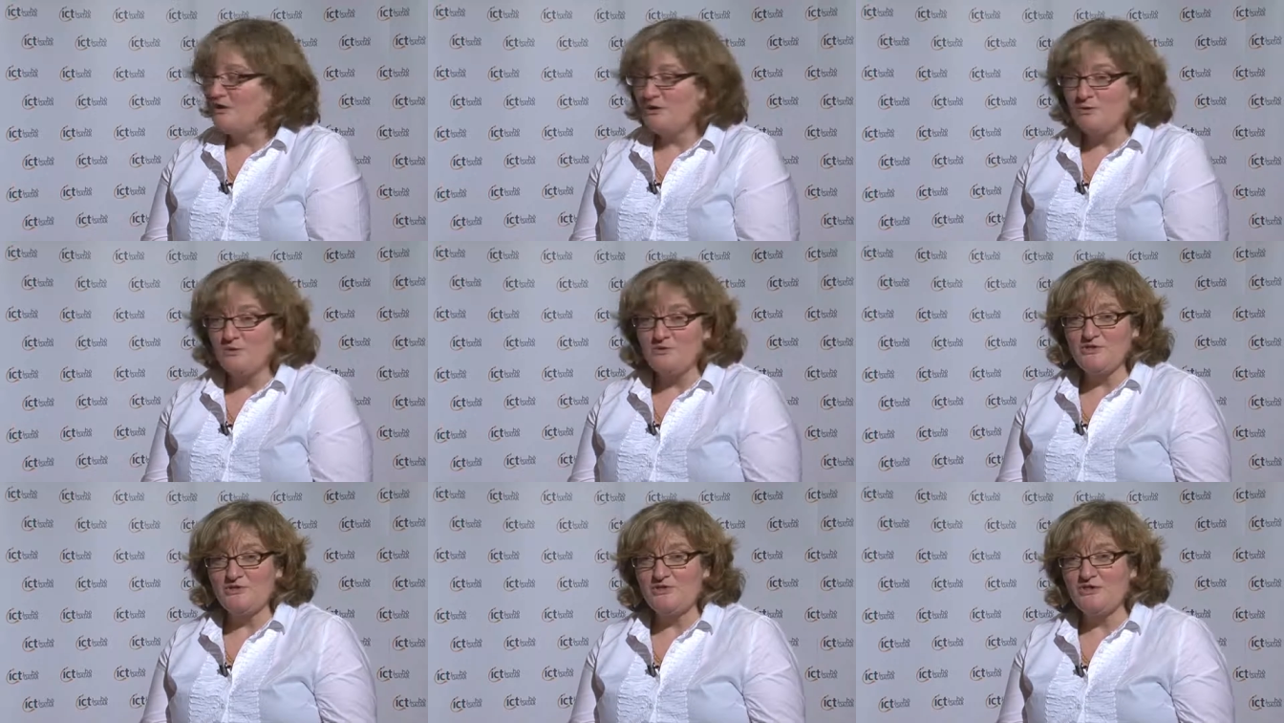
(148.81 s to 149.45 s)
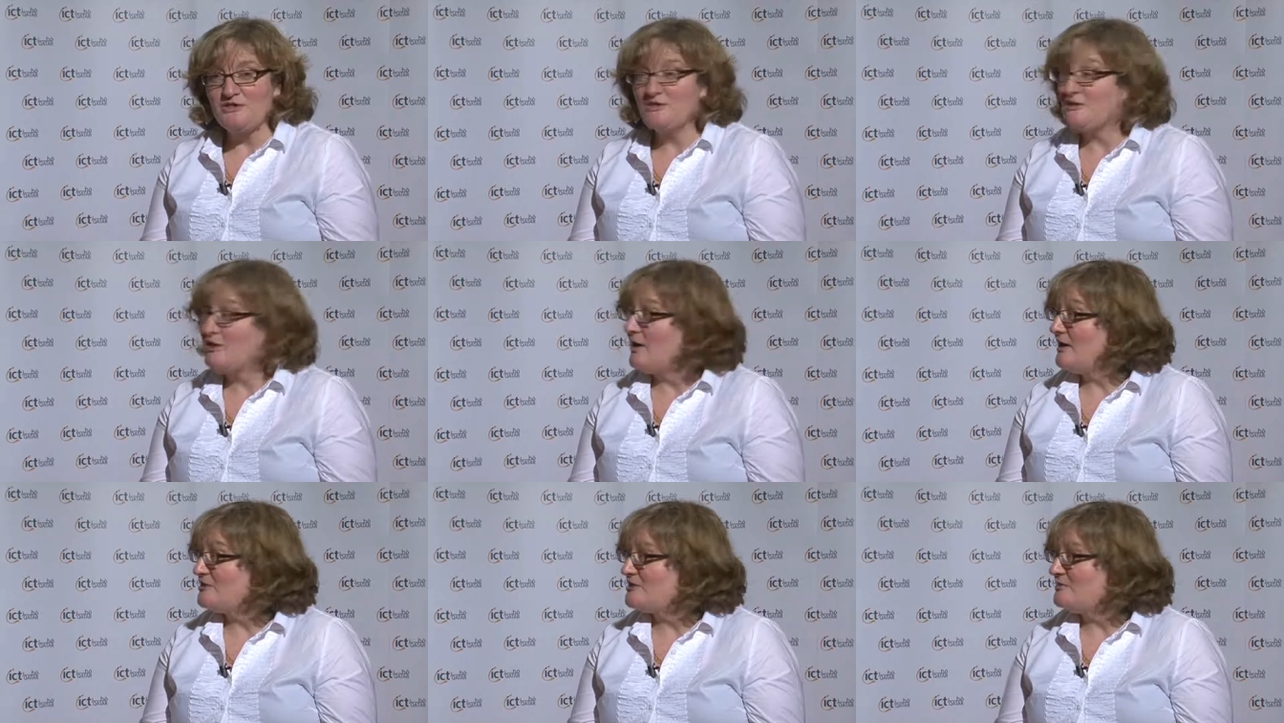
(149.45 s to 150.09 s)
you also need to know
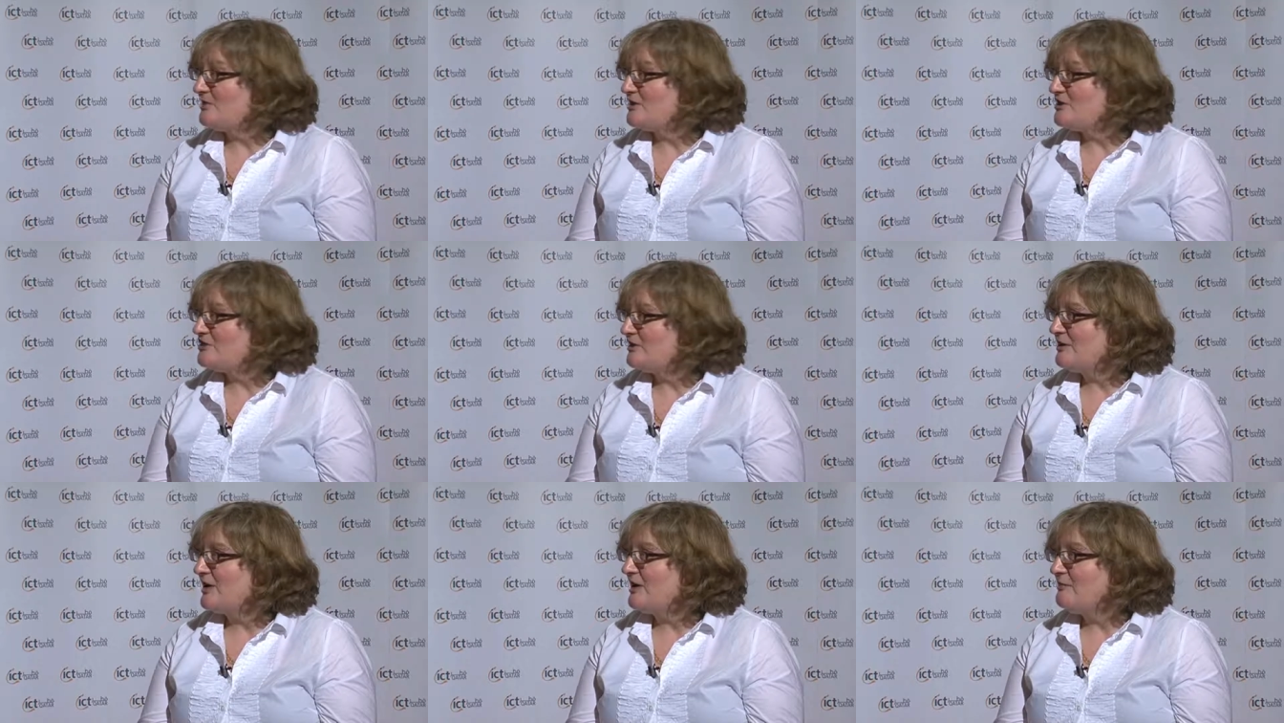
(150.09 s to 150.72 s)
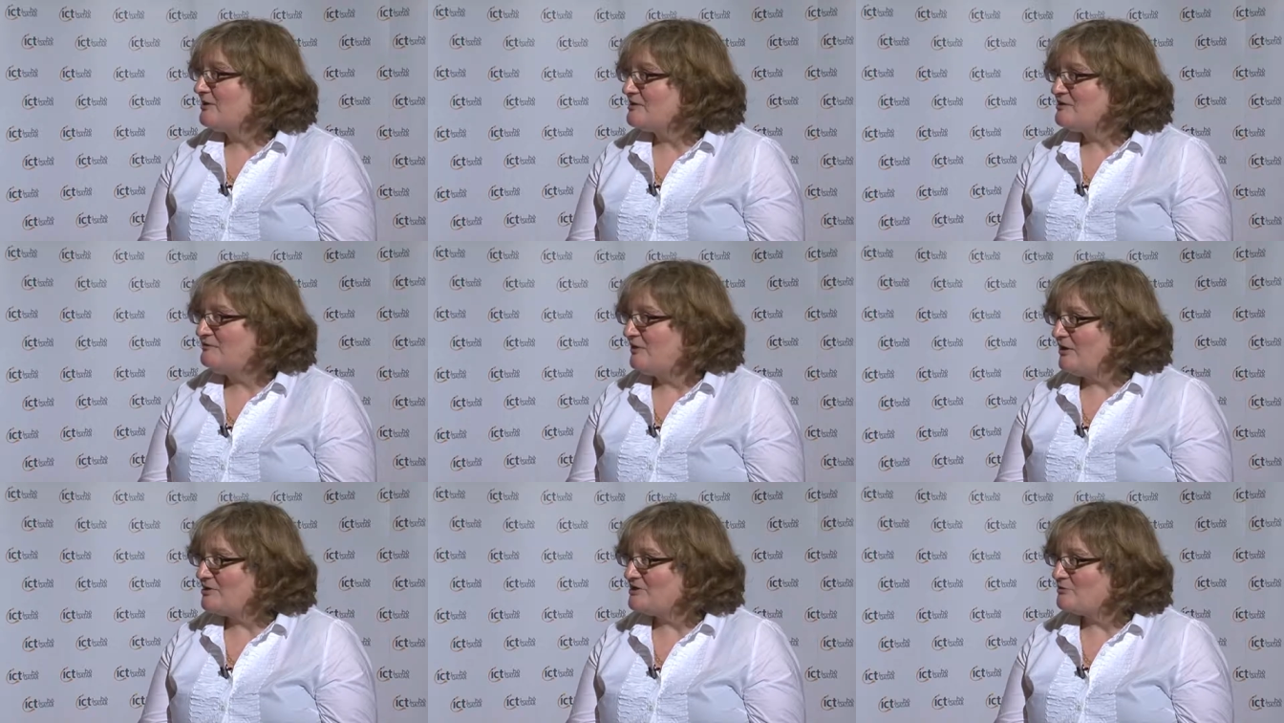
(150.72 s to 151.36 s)
how to manage their gaming
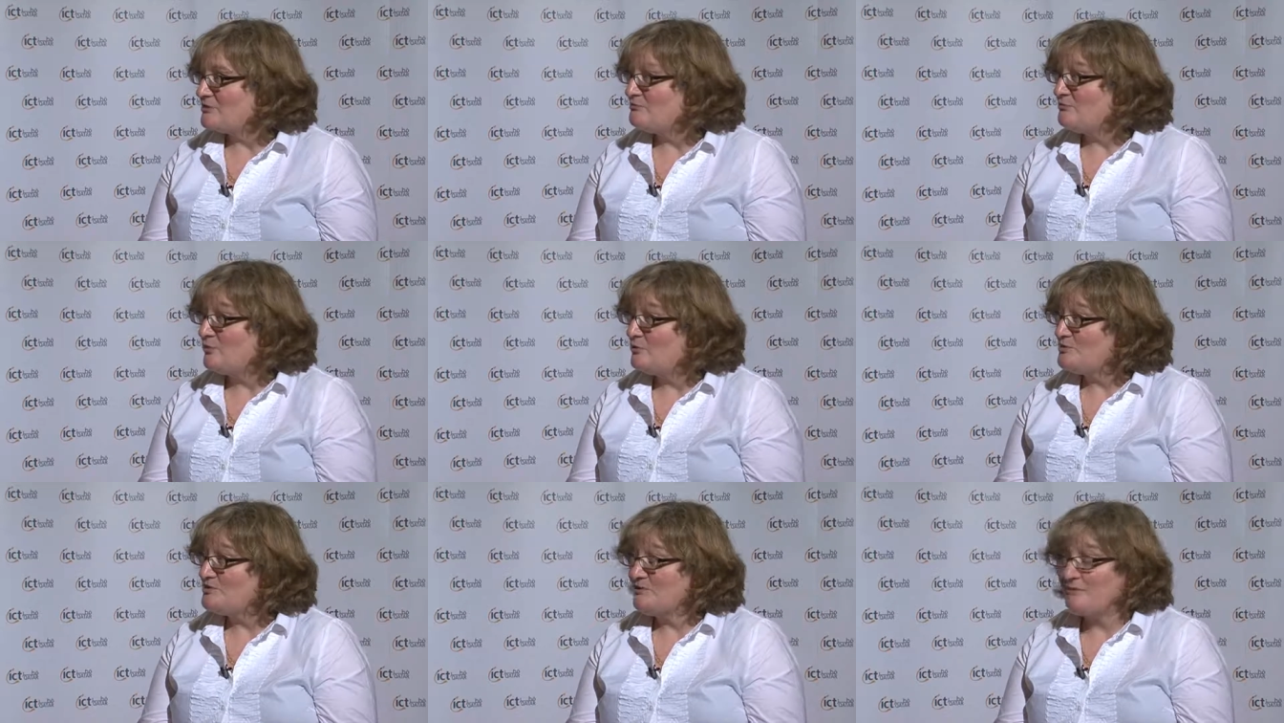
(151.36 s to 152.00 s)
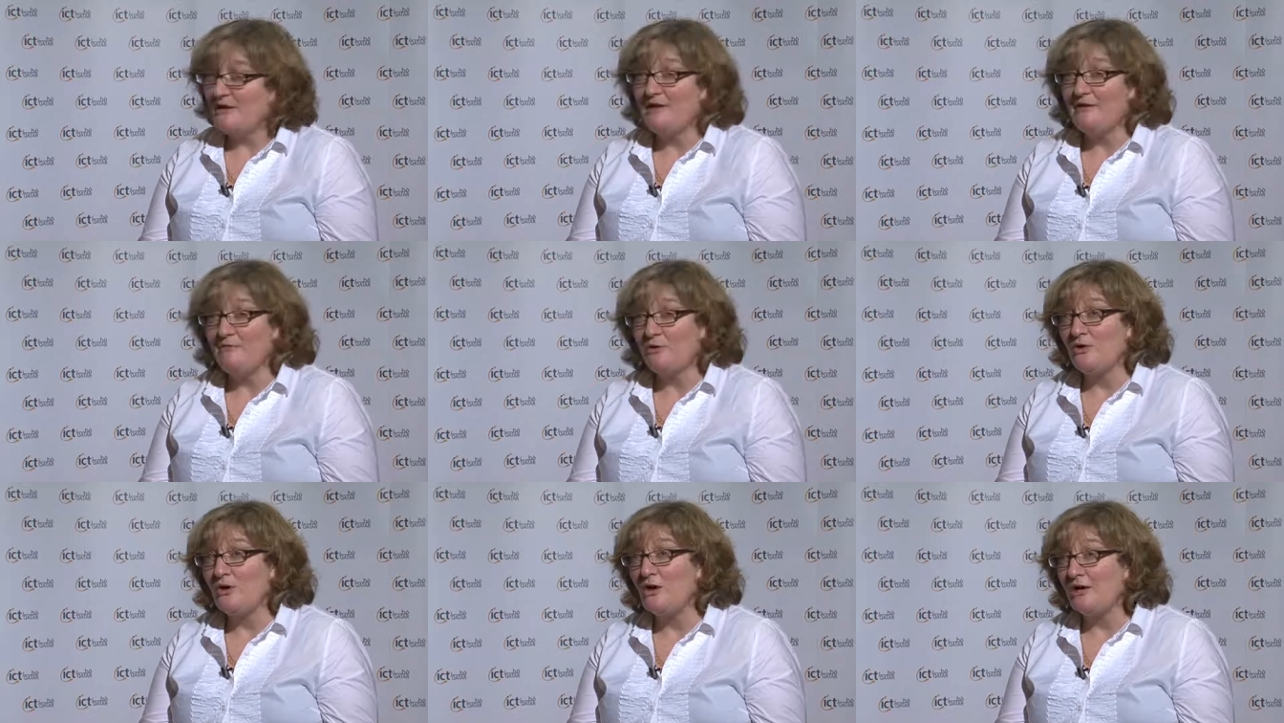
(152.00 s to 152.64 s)
device, which also might have
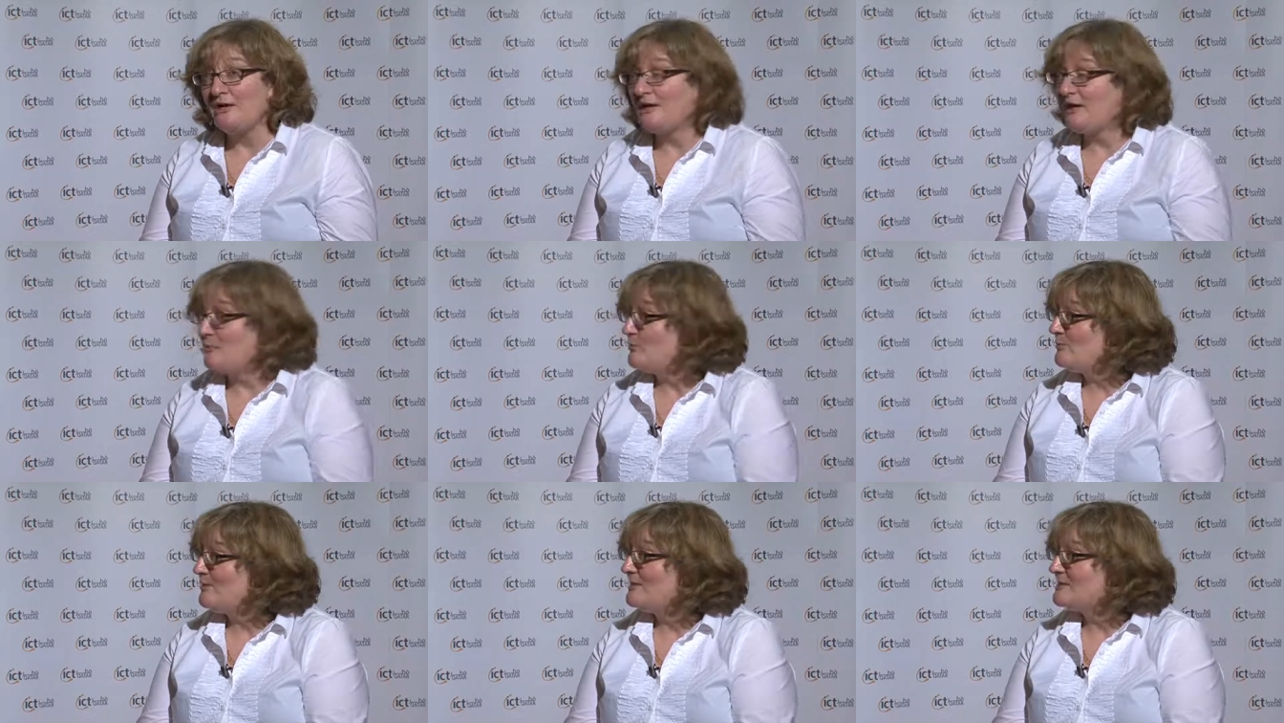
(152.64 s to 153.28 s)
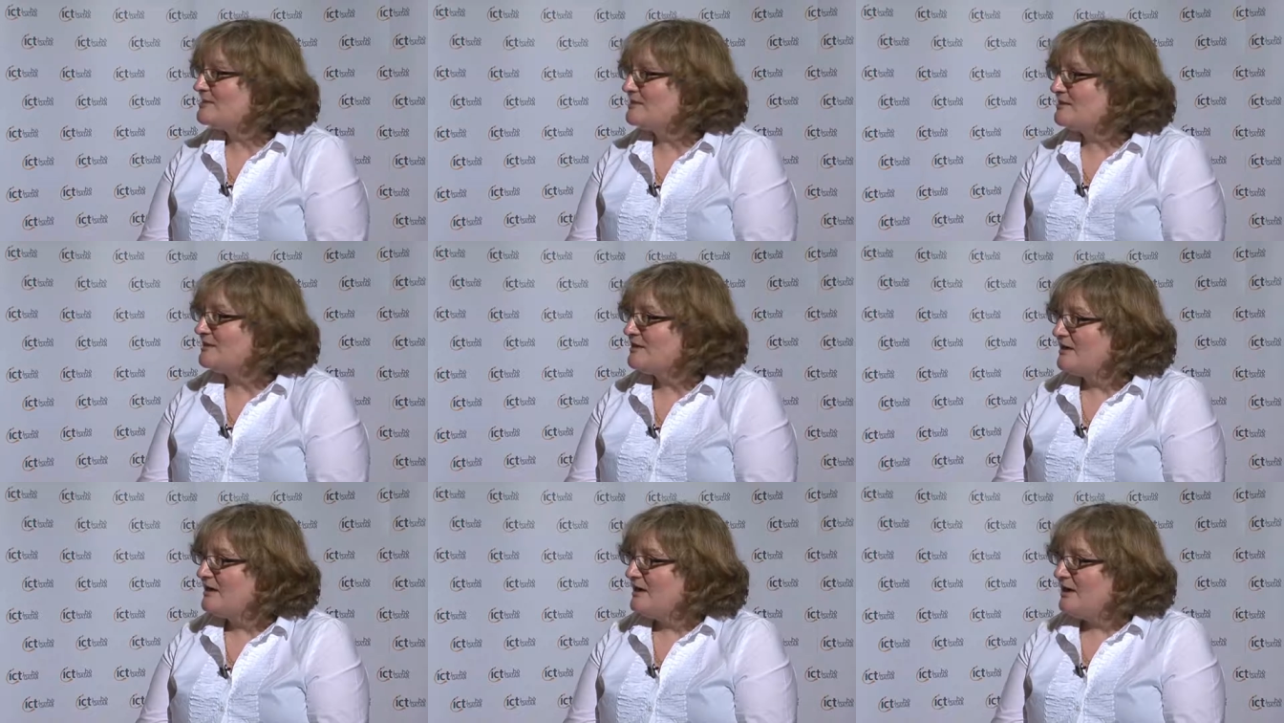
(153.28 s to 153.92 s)
online capability.
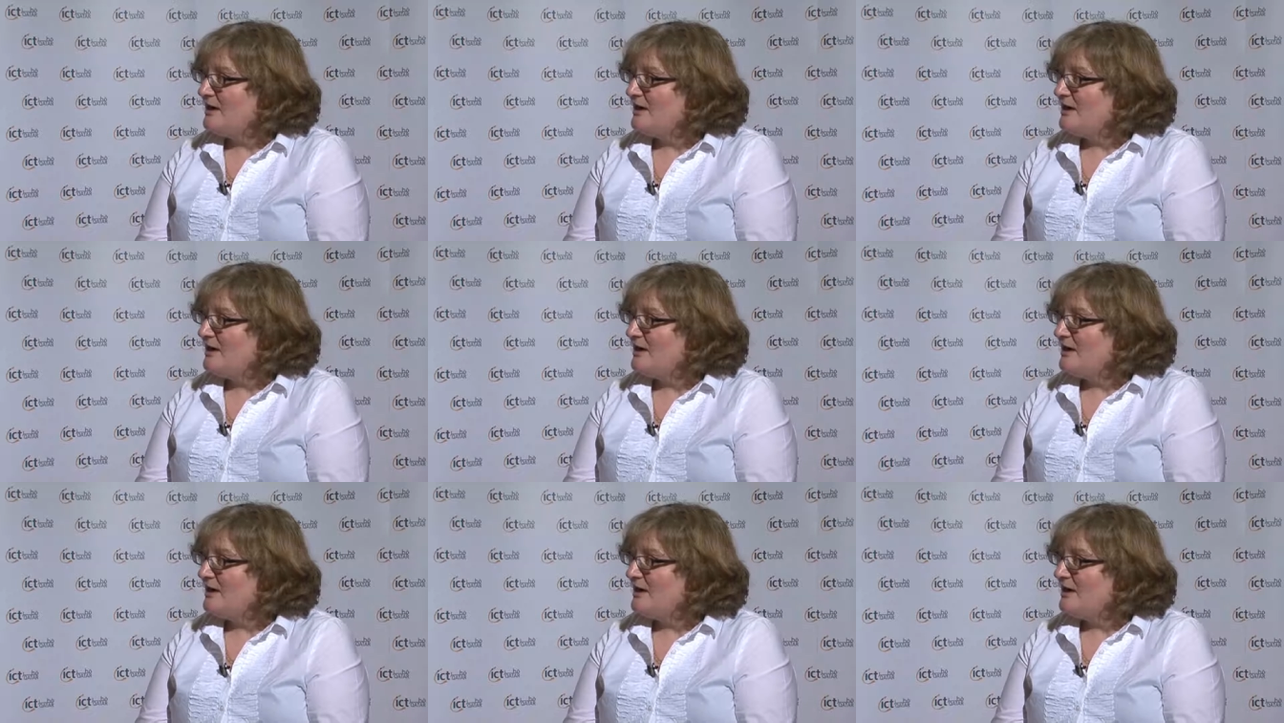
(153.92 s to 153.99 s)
